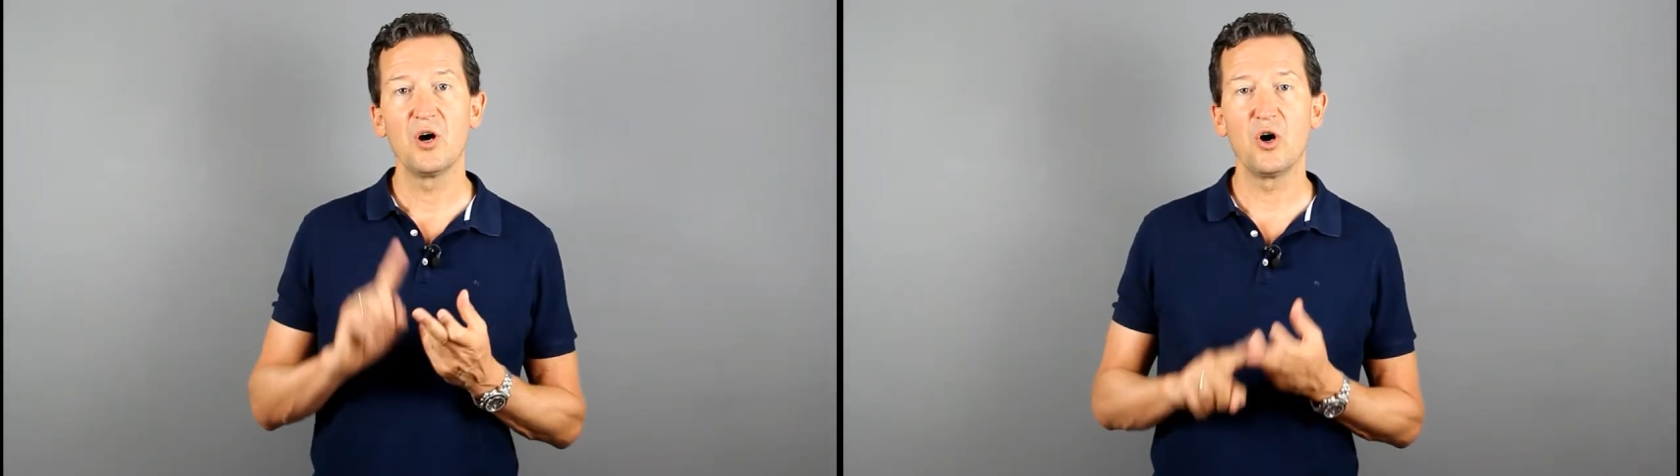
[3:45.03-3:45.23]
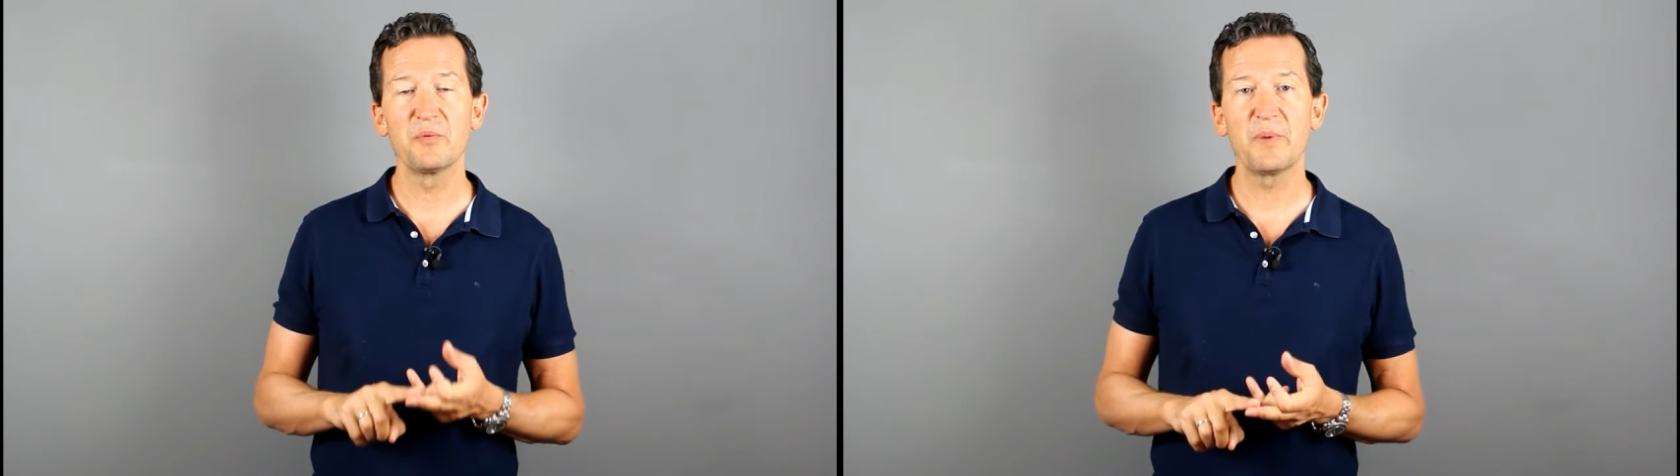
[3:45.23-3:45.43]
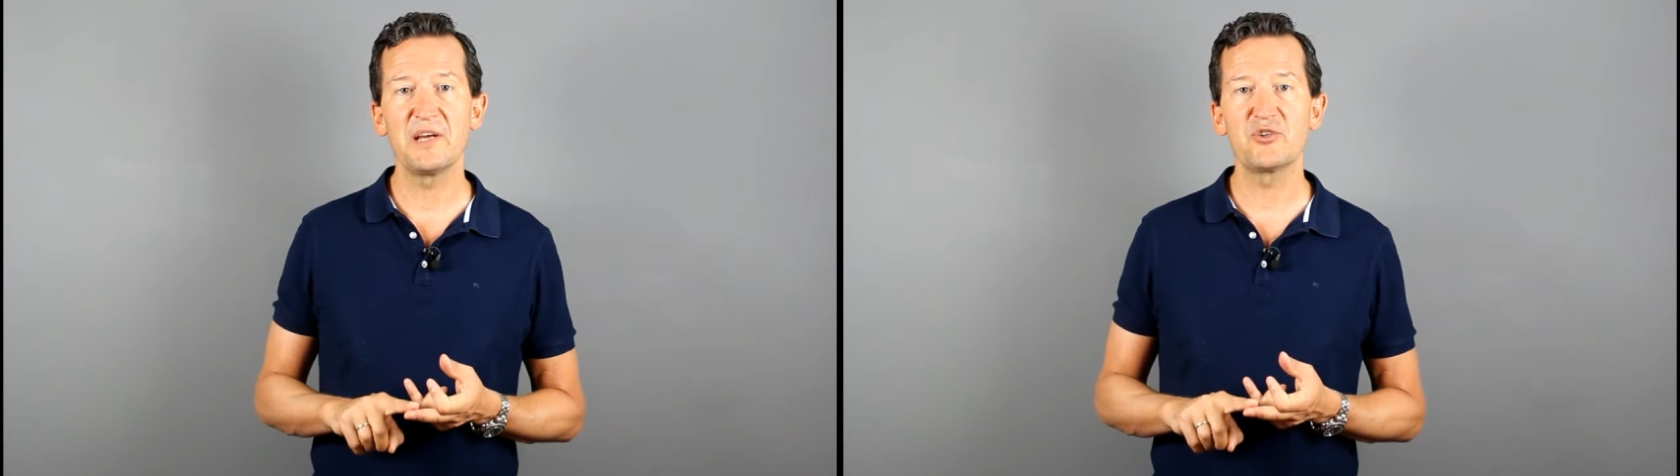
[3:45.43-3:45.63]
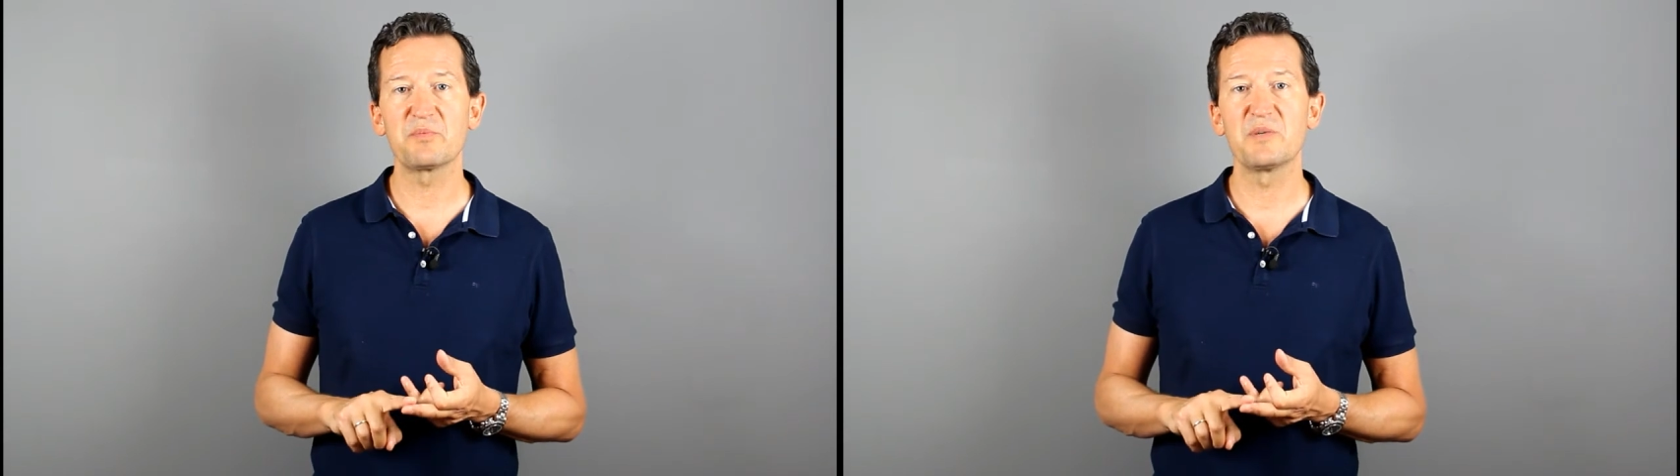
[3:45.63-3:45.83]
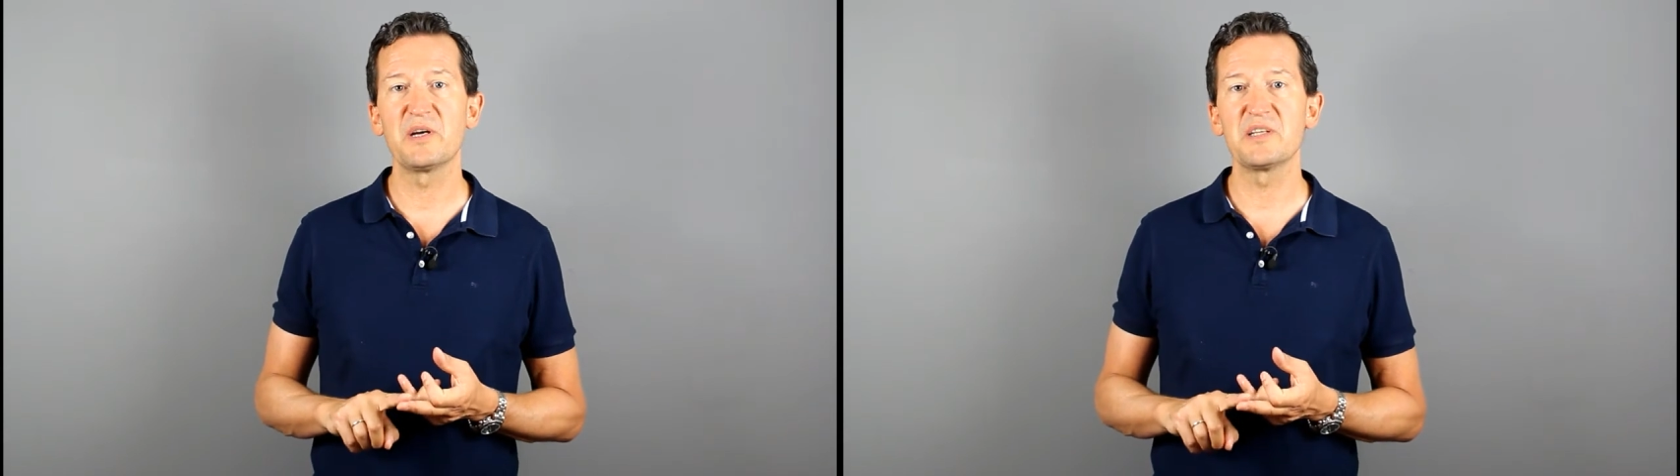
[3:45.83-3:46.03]
on-page
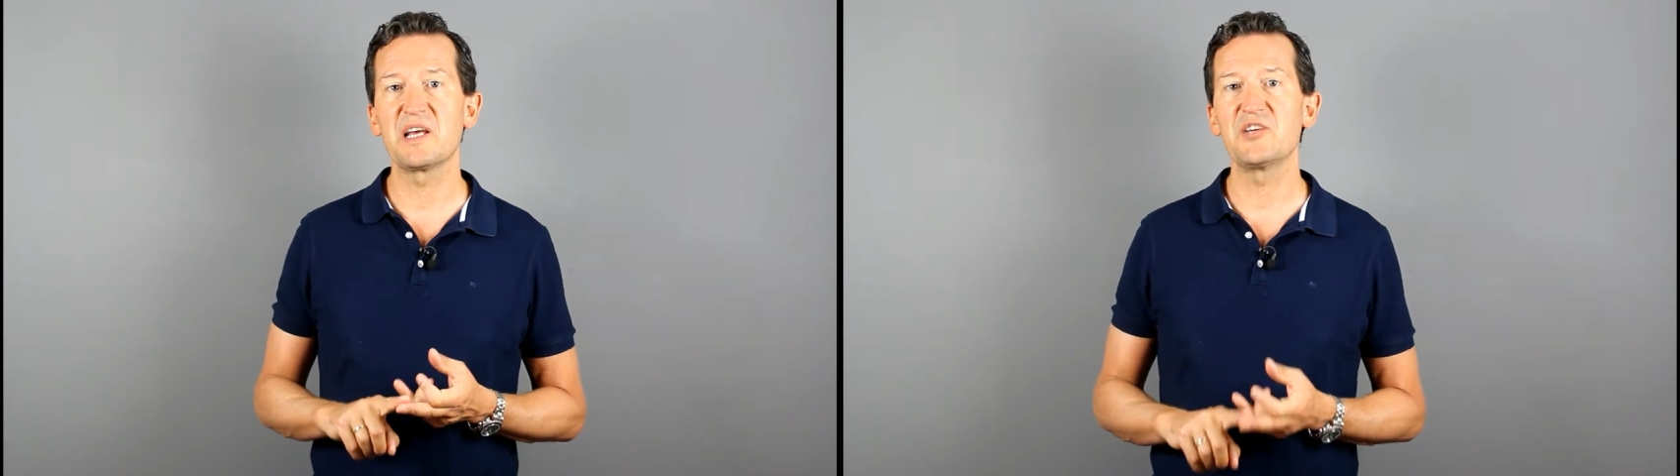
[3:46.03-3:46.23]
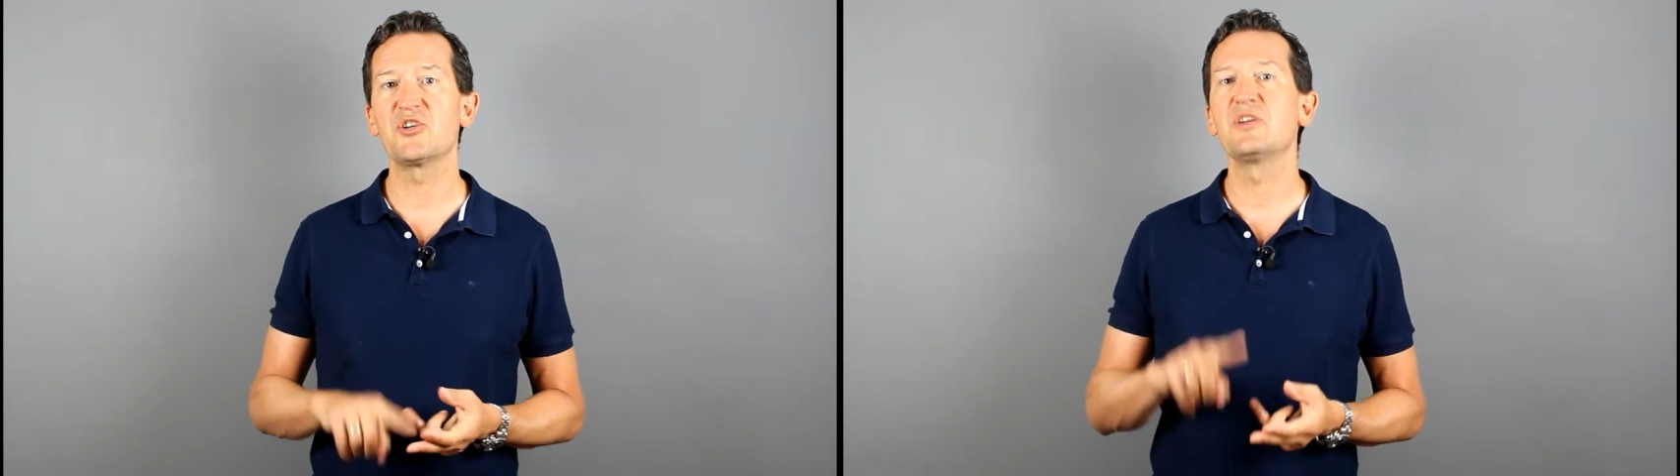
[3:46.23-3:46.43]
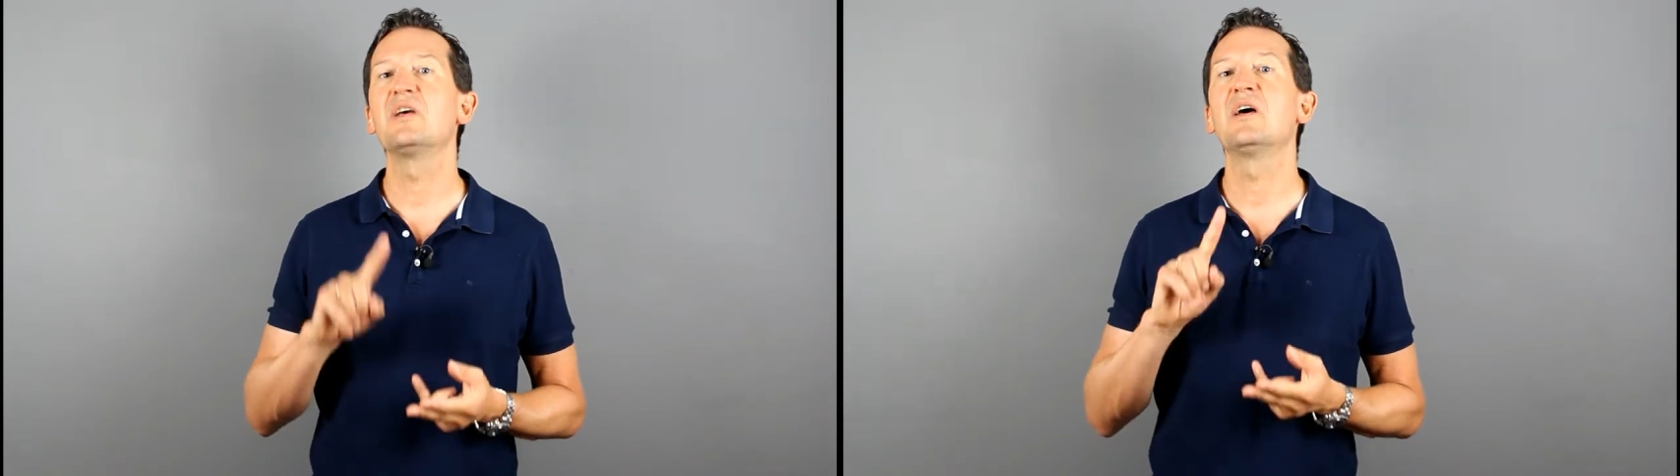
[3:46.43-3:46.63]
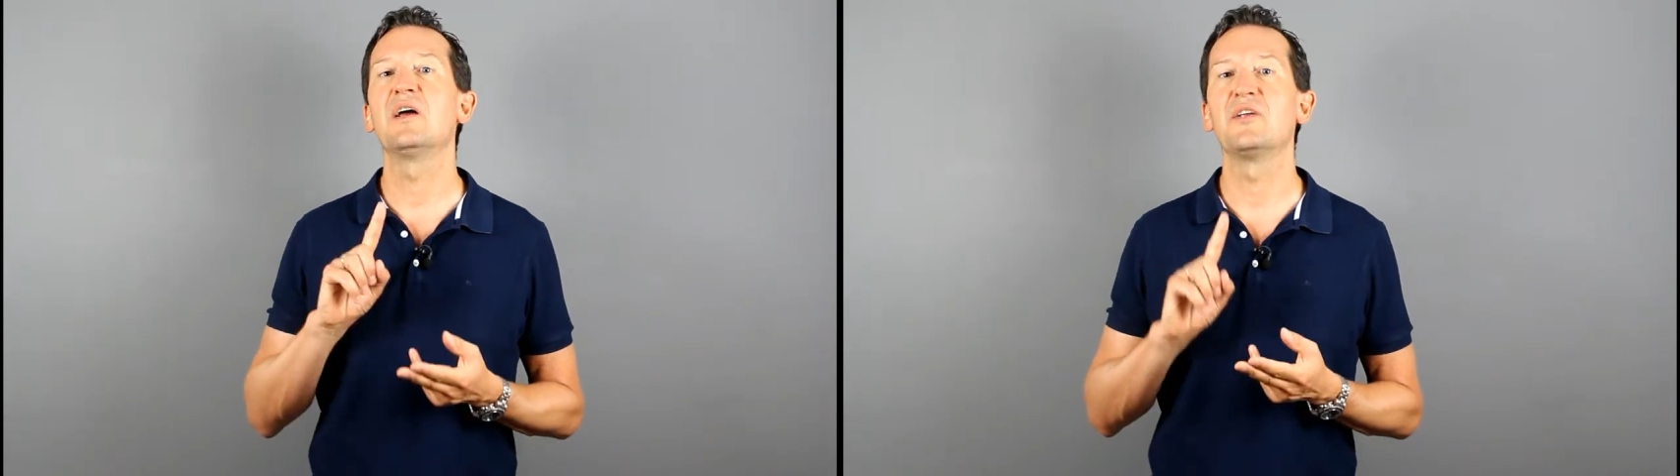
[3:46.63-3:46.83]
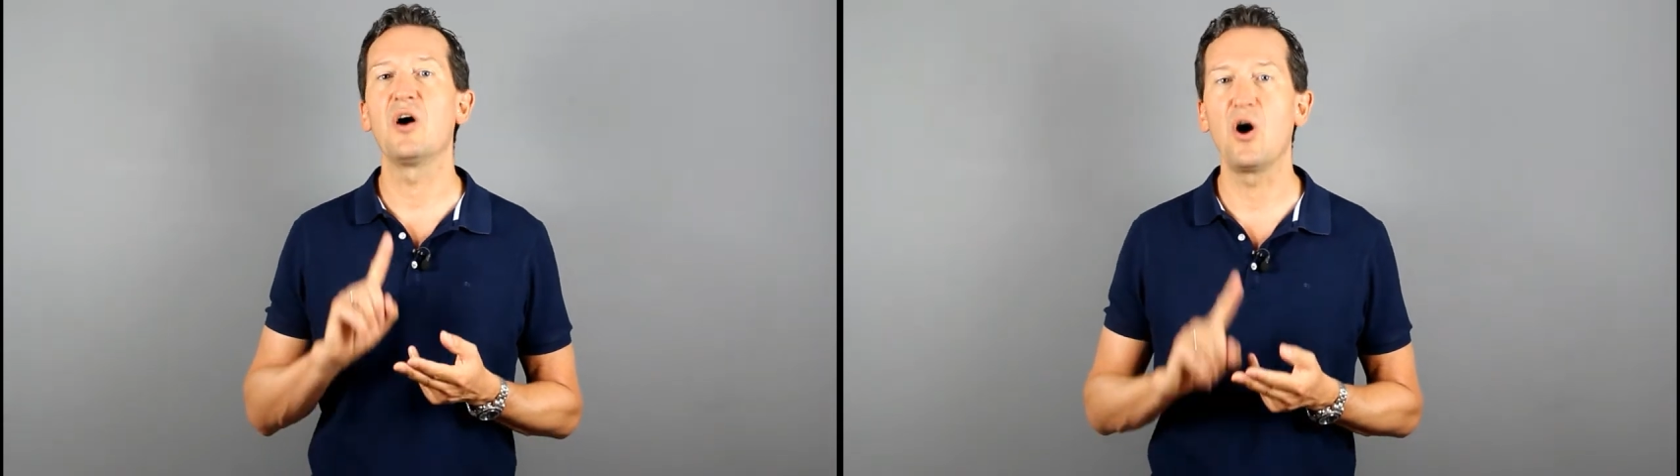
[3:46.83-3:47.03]
optimization and